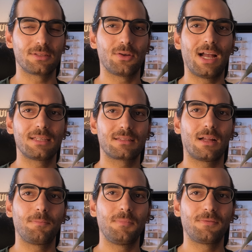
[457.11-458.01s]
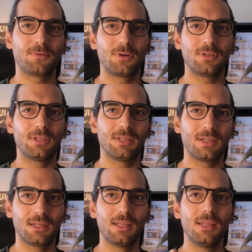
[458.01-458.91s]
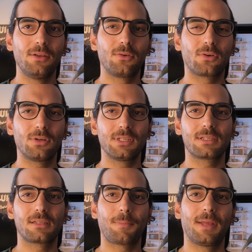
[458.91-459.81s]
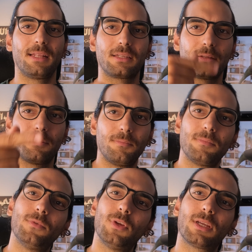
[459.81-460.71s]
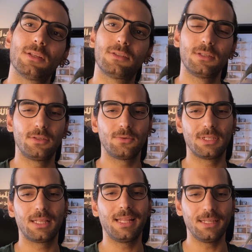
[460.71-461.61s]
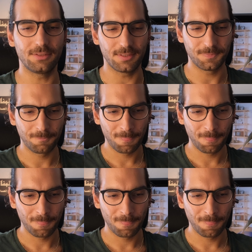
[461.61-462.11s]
So I stopped before the recording stopped and re-continue it later.